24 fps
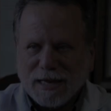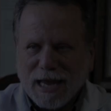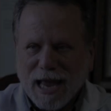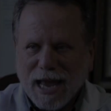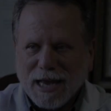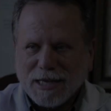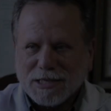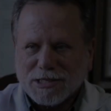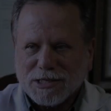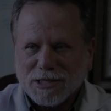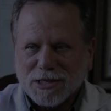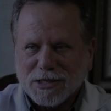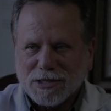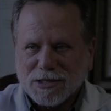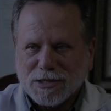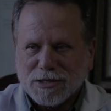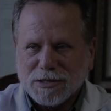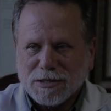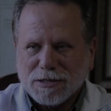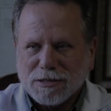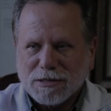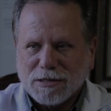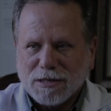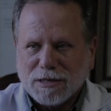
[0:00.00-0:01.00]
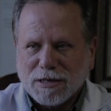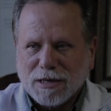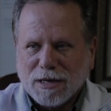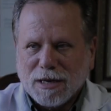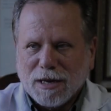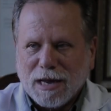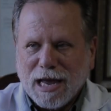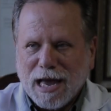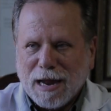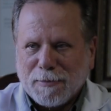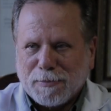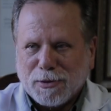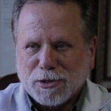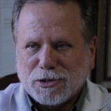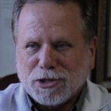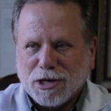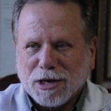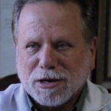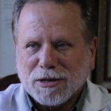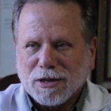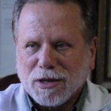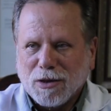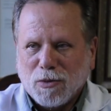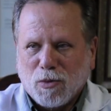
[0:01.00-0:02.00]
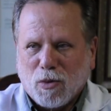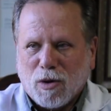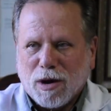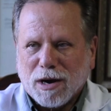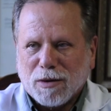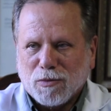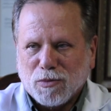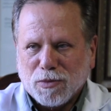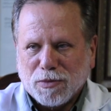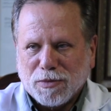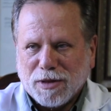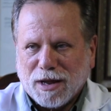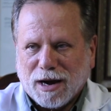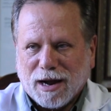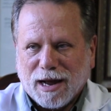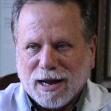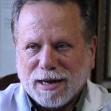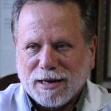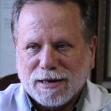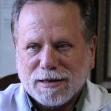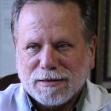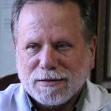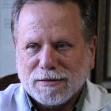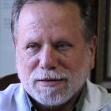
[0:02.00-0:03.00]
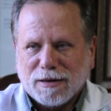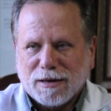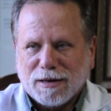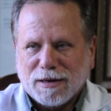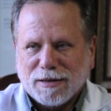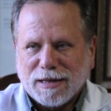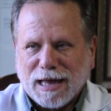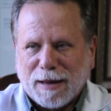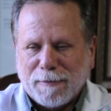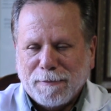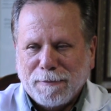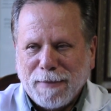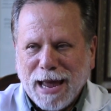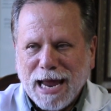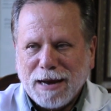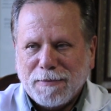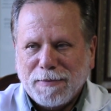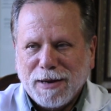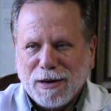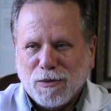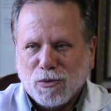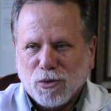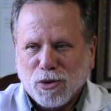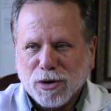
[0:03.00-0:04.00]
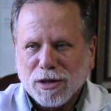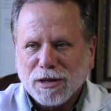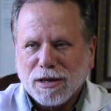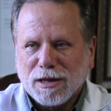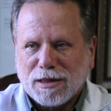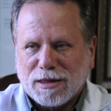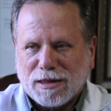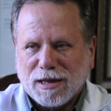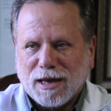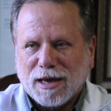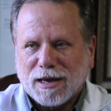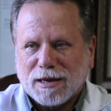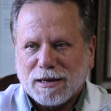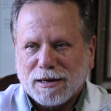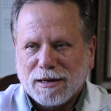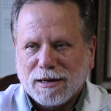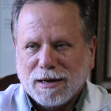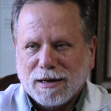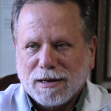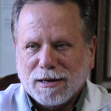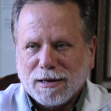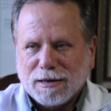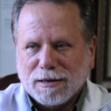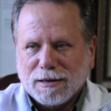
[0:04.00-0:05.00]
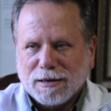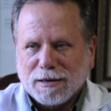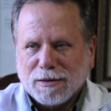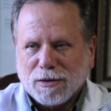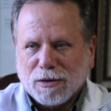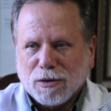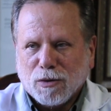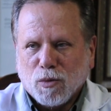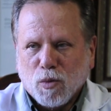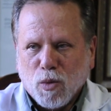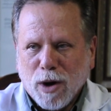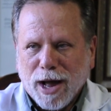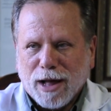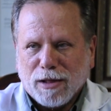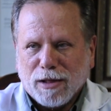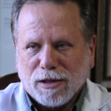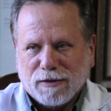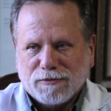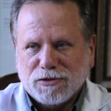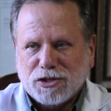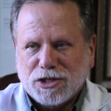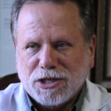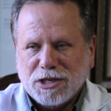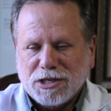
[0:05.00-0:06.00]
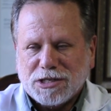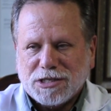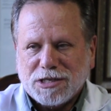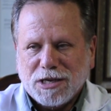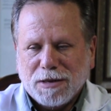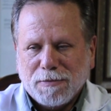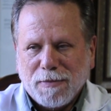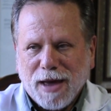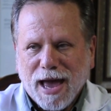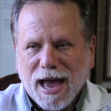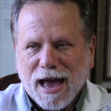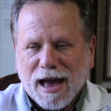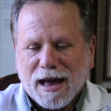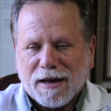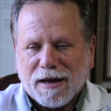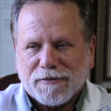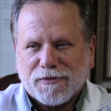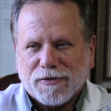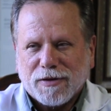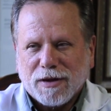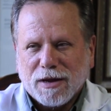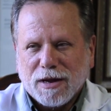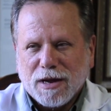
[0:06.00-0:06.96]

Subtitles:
cases, and particularly one that made me really think well of GcMAF,